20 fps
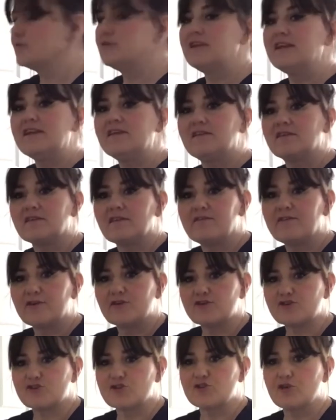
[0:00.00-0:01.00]
need for
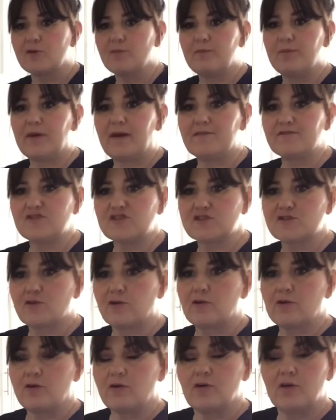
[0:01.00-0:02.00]
your soup. I've just
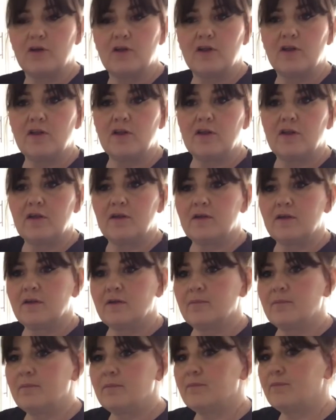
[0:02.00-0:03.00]
got,
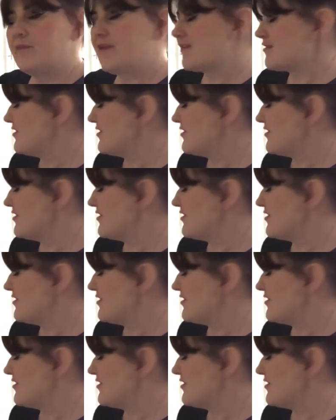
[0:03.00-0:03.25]
this